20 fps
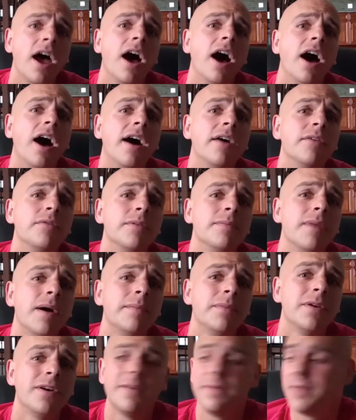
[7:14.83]

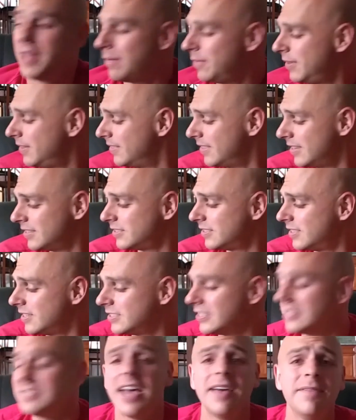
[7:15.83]
Remember, this
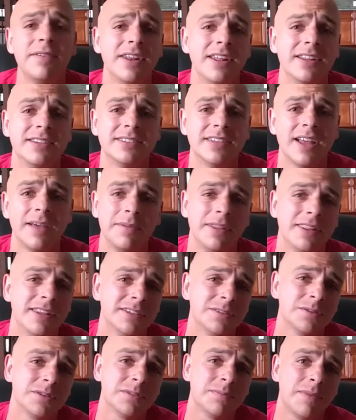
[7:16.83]
is evidence.
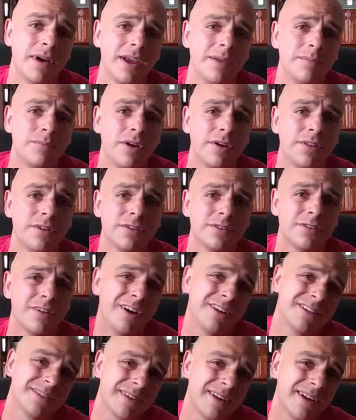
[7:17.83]
This was my
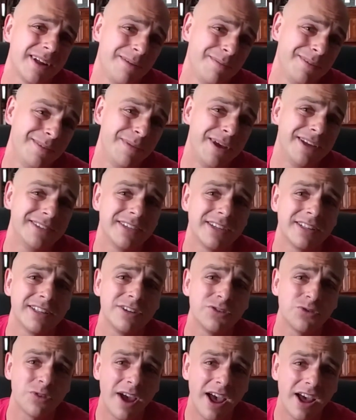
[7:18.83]
brother-in-law's,
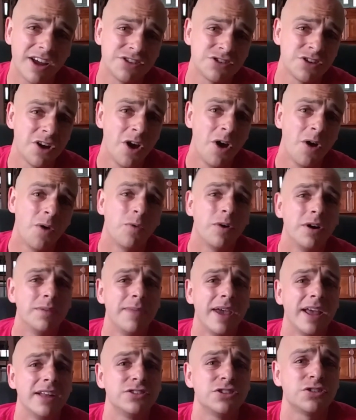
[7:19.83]
basically trash. One
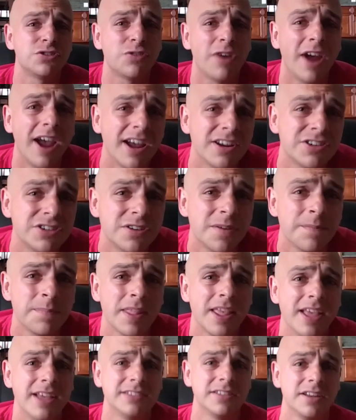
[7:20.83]
man's trash
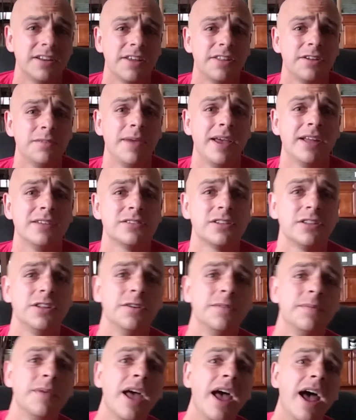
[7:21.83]
is another man's
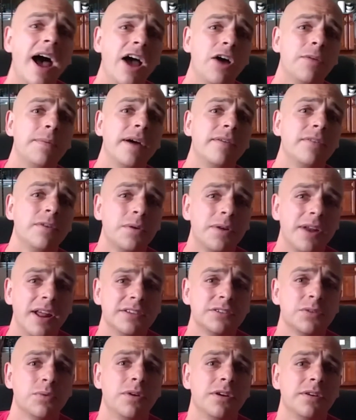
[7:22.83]
loot. Hope everyone
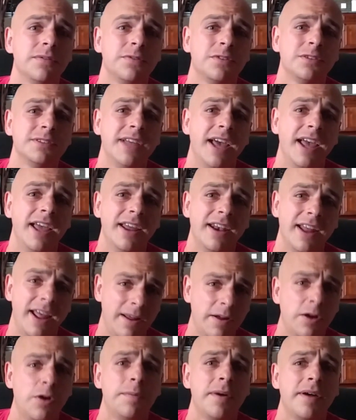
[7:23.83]
has a wonderful day, and
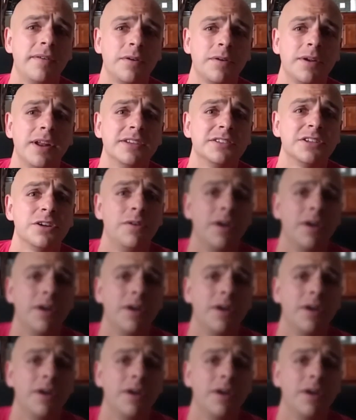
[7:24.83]
I hope everyone has a